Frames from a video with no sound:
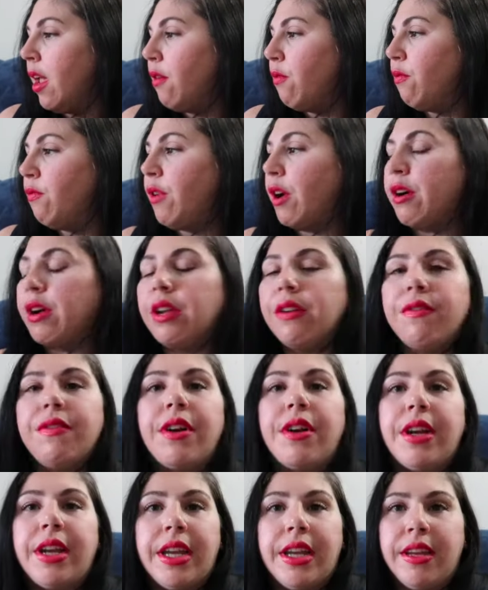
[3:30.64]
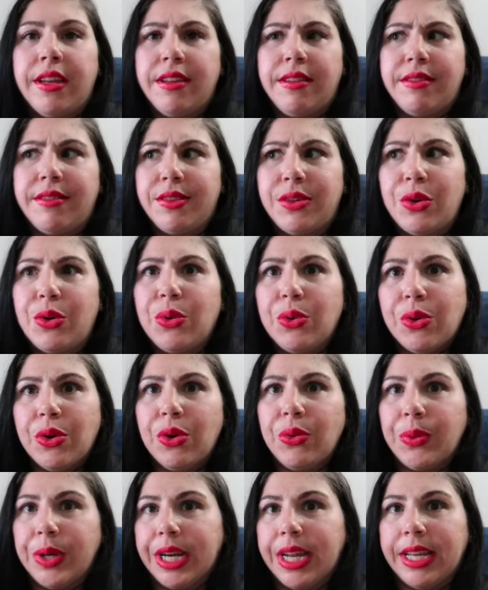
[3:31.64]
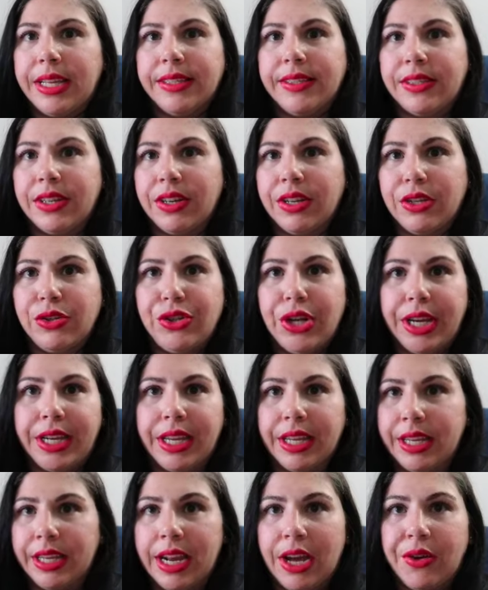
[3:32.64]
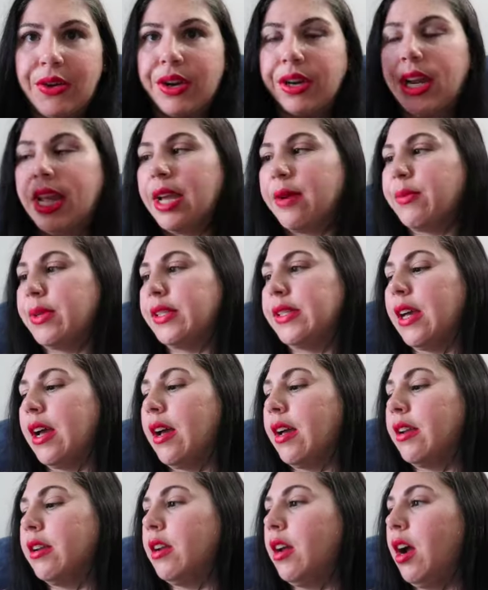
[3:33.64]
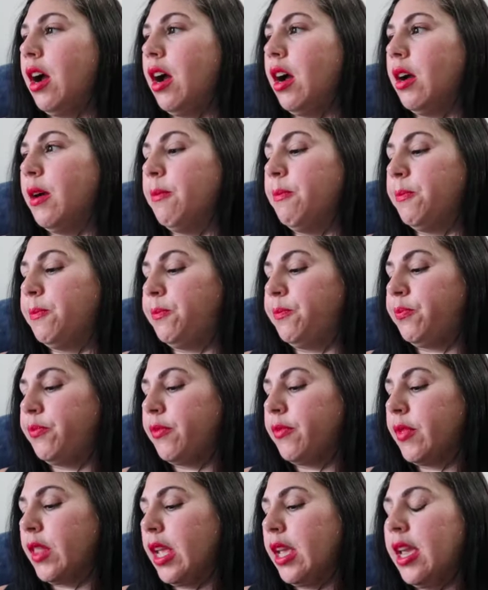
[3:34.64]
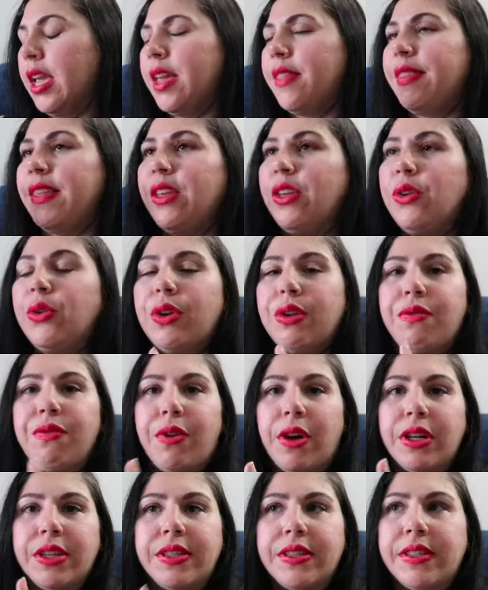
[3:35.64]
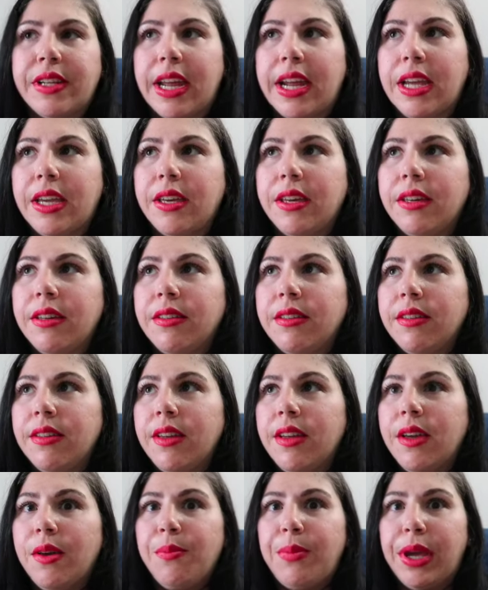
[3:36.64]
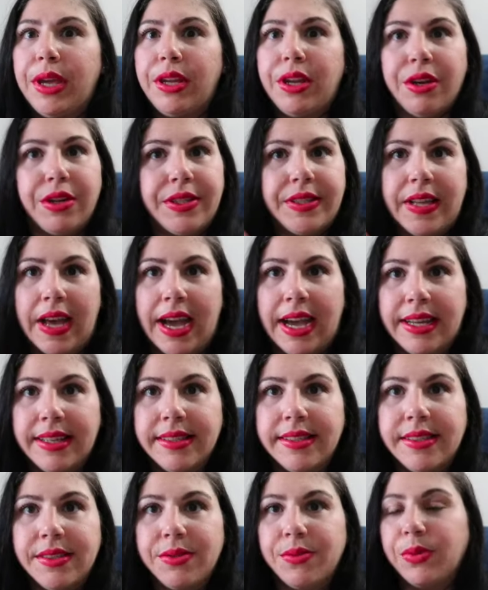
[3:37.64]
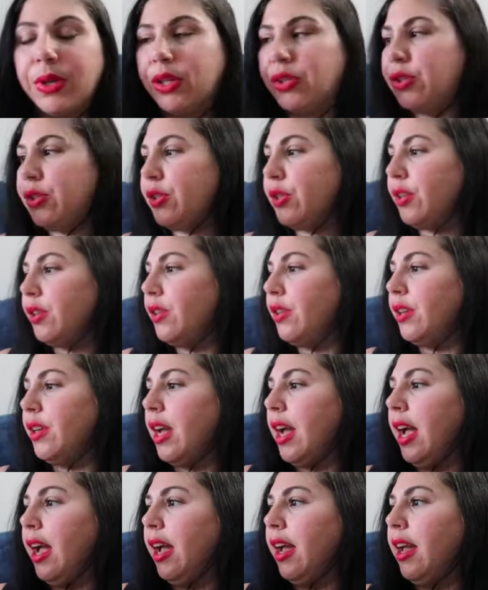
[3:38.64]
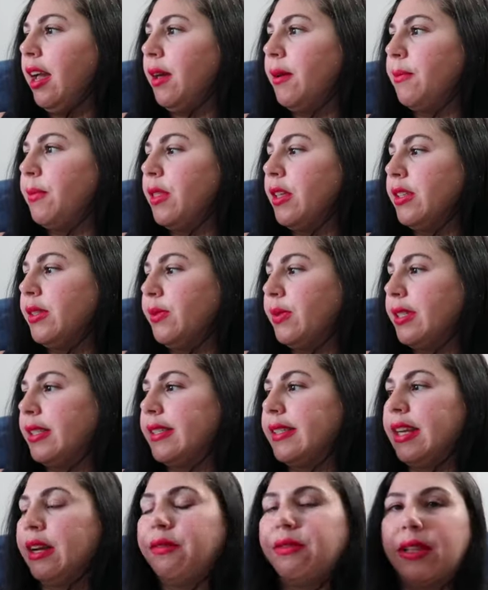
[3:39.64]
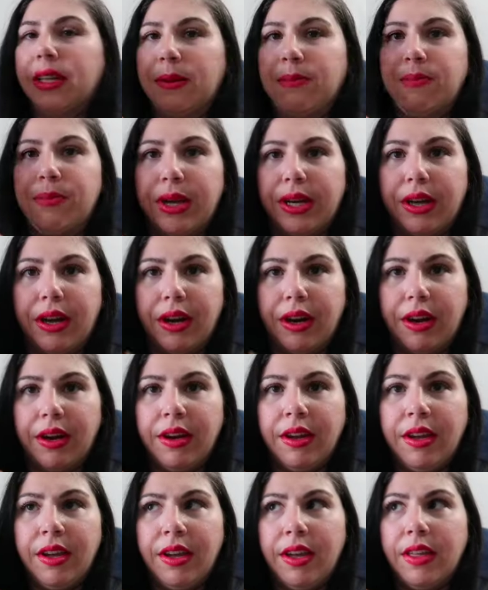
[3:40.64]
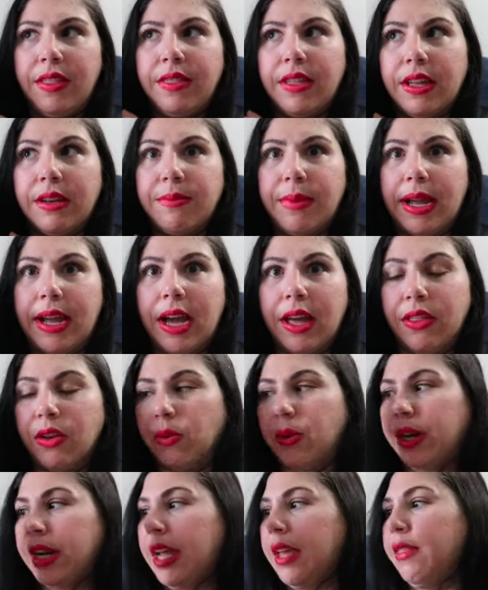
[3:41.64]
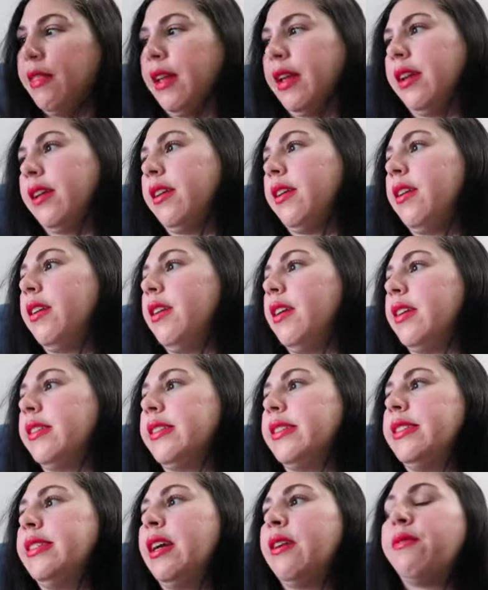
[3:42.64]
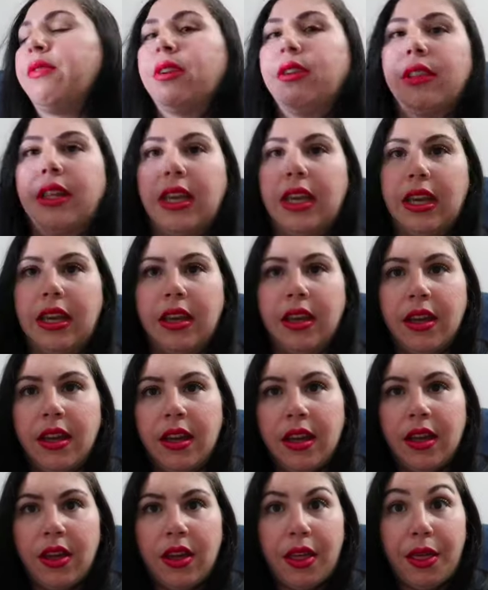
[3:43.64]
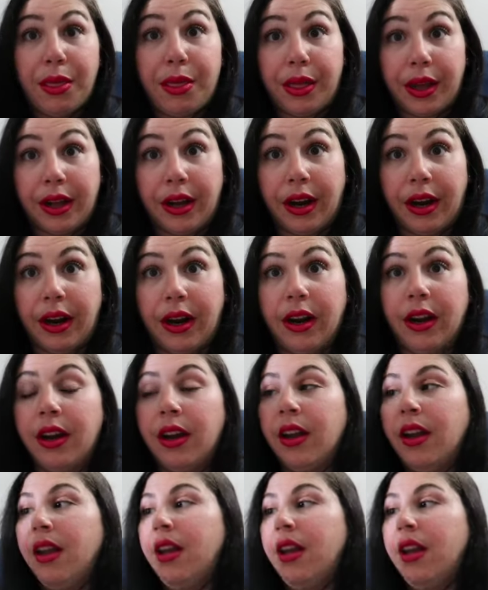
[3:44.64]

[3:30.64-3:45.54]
Very cool when I started checking it out on Amazon, that you could first like pick your size, which this one is definitely bigger than my other one, I think. It's definitely thicker.